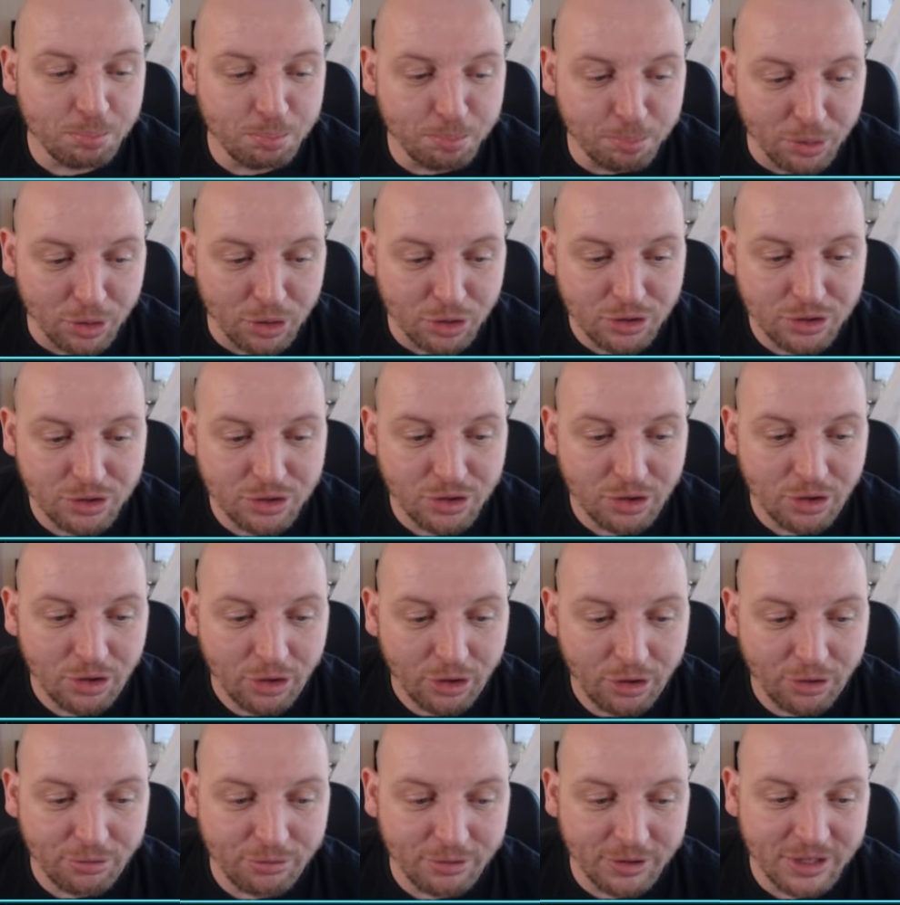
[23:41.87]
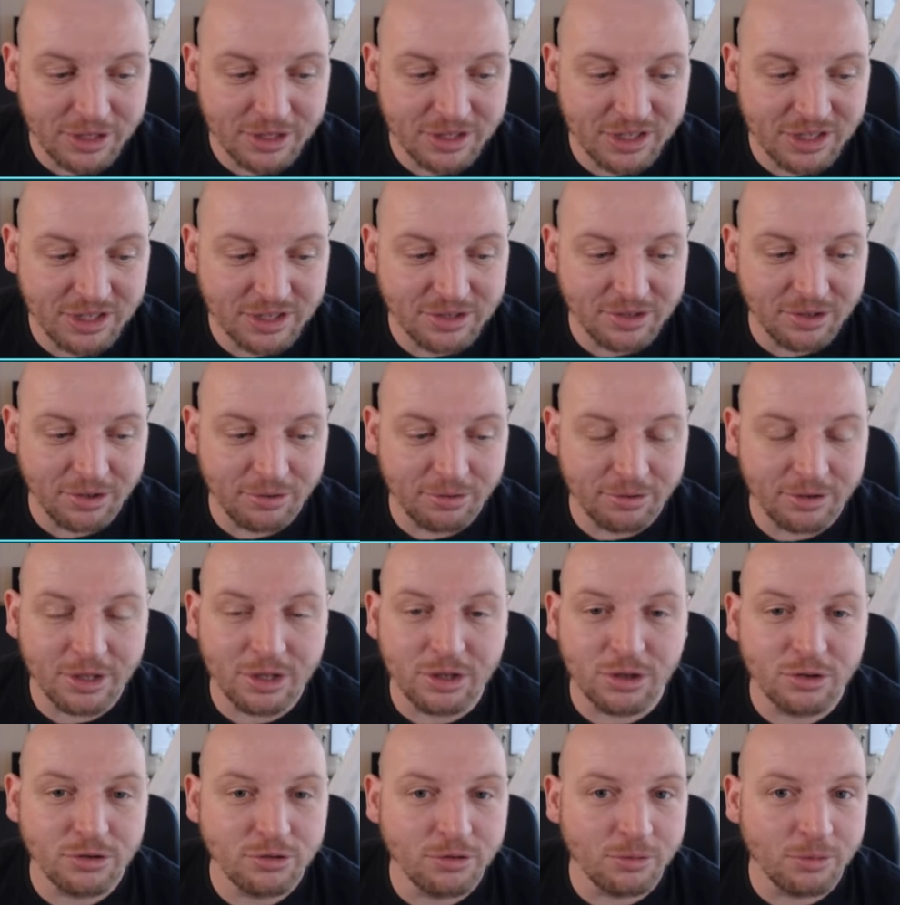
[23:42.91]
But 3 assists and 3
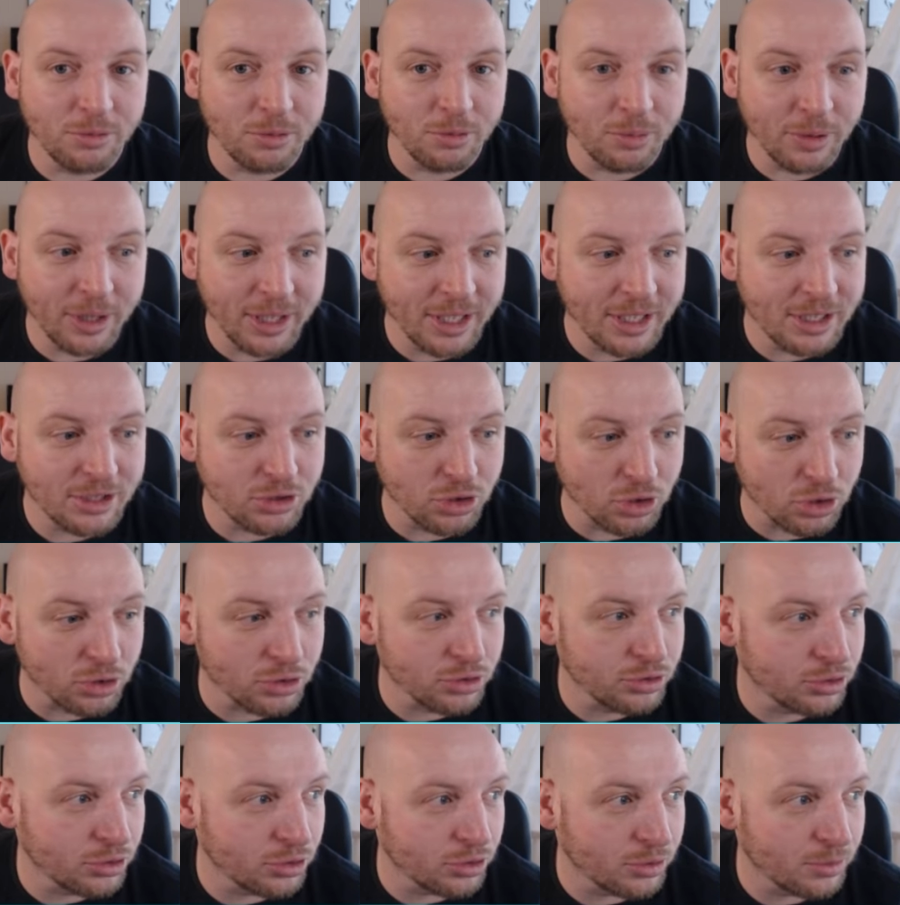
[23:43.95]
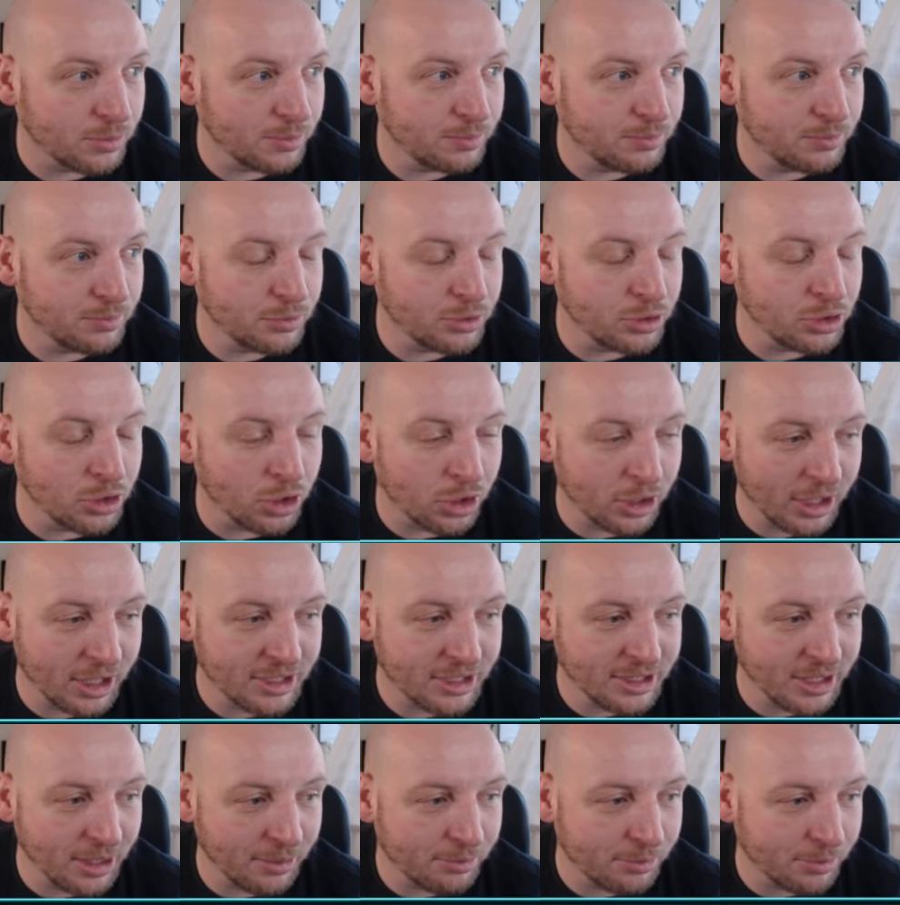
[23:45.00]
goals from the wing is also not
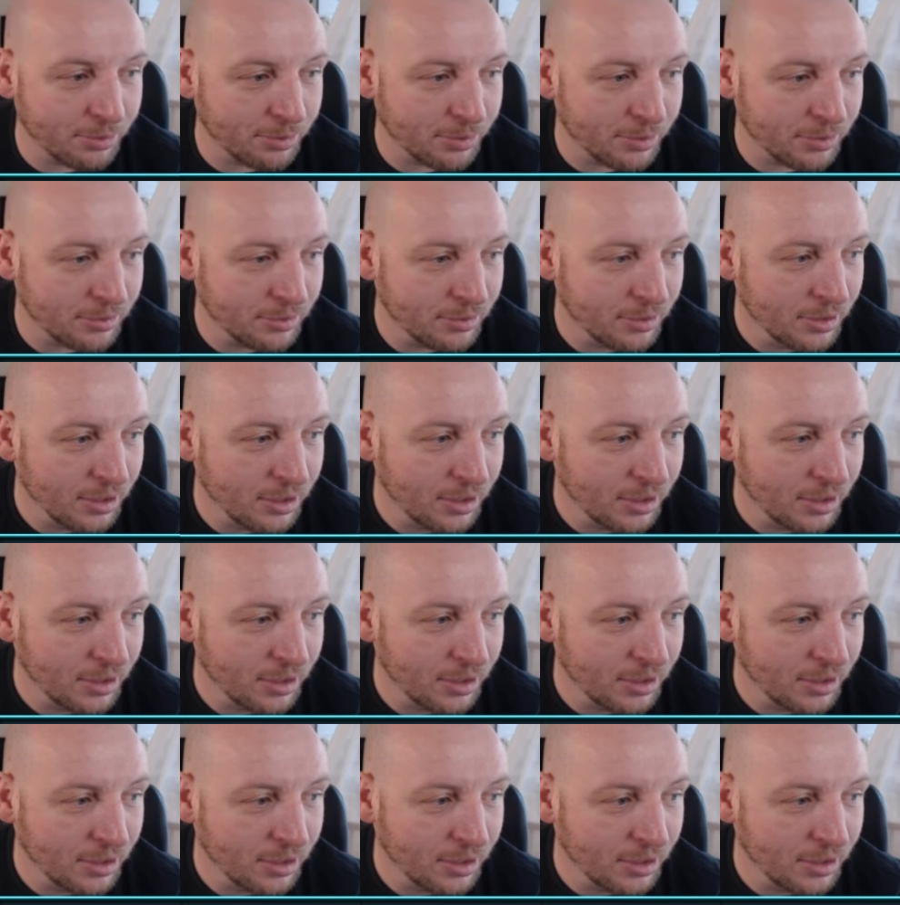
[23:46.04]
acceptable.